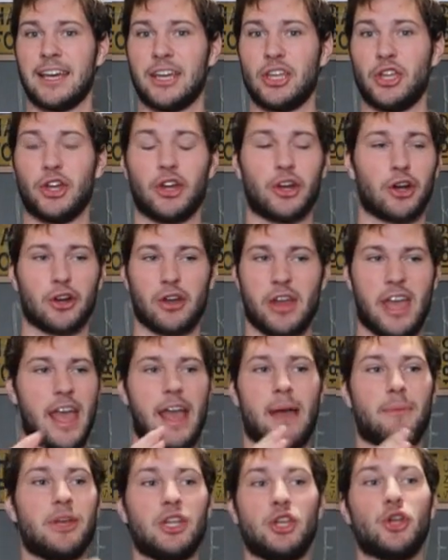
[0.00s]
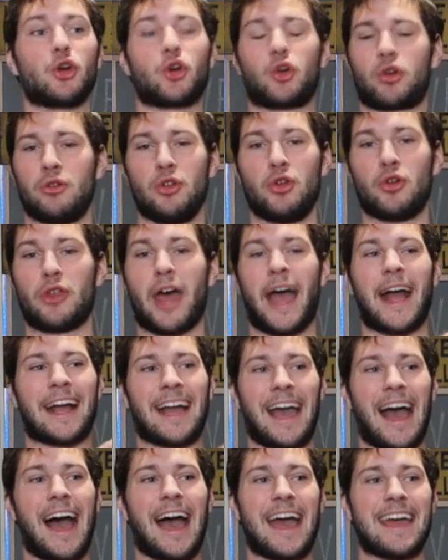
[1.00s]
You're, I mean, you're you're that
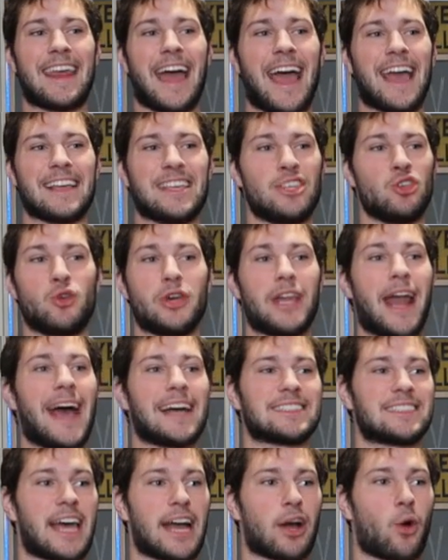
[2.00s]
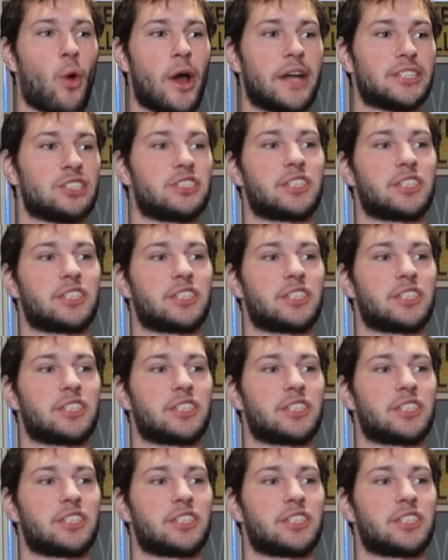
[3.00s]
guy that you get asked that question.